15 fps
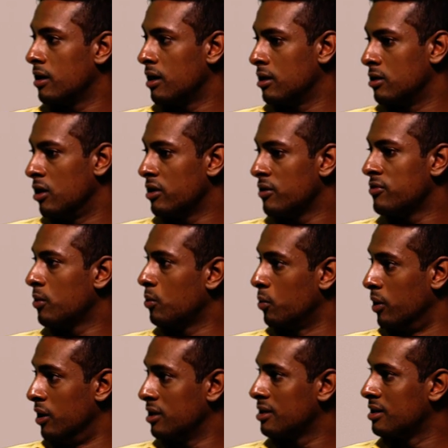A lot of the
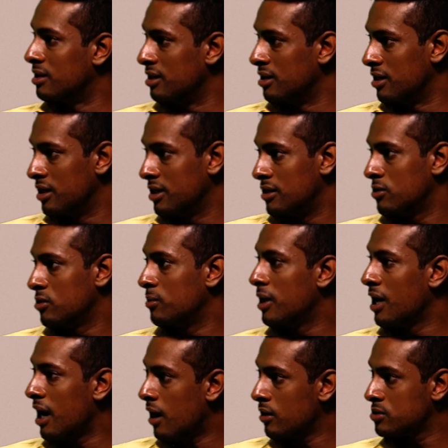work needed to be
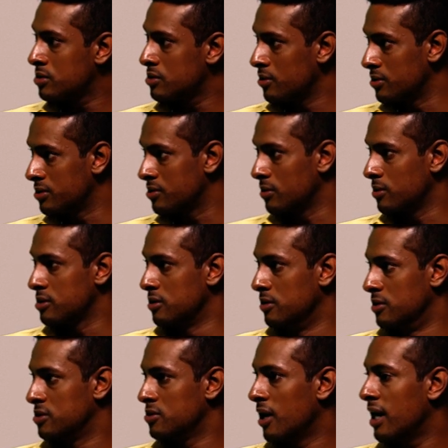outsourced also.
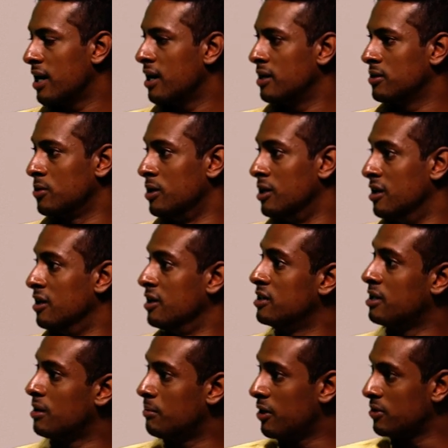So I had to learn
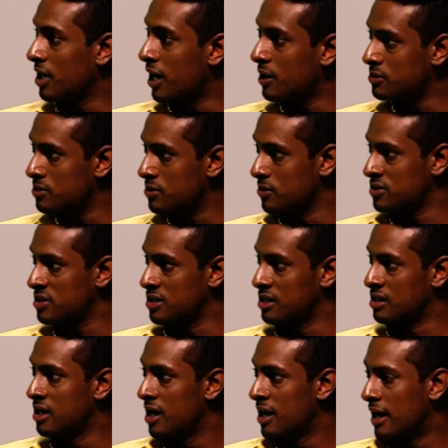about outsourcing.
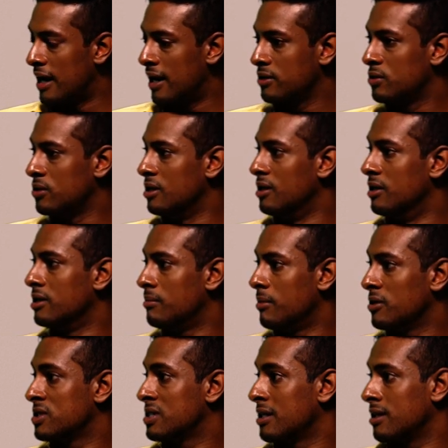I had to learn
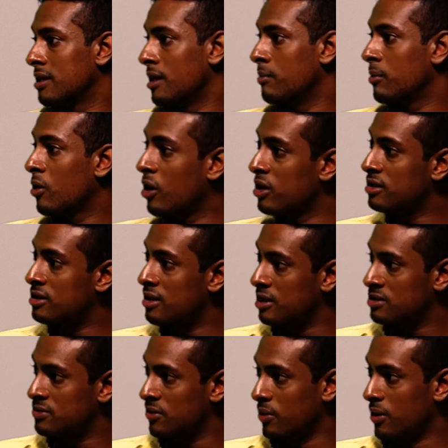about setting up
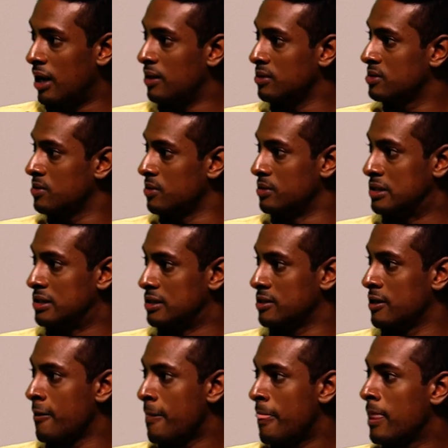contracts for outsources.
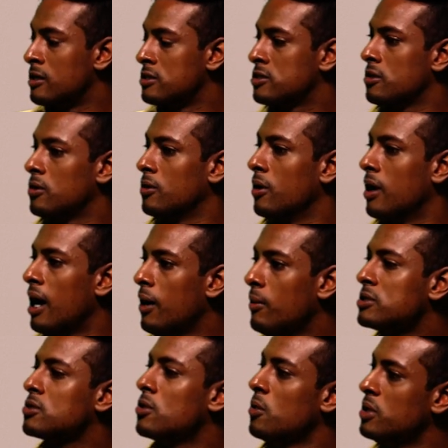So I
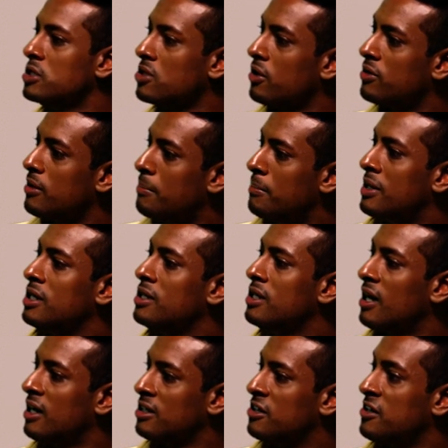was always on the
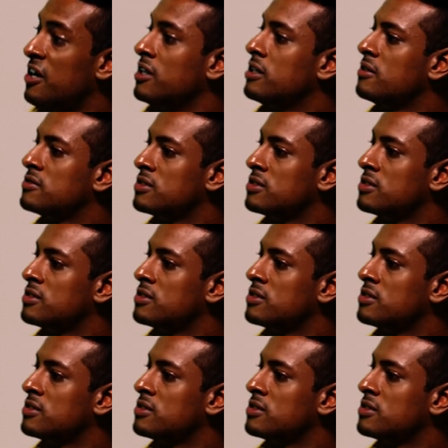media and creative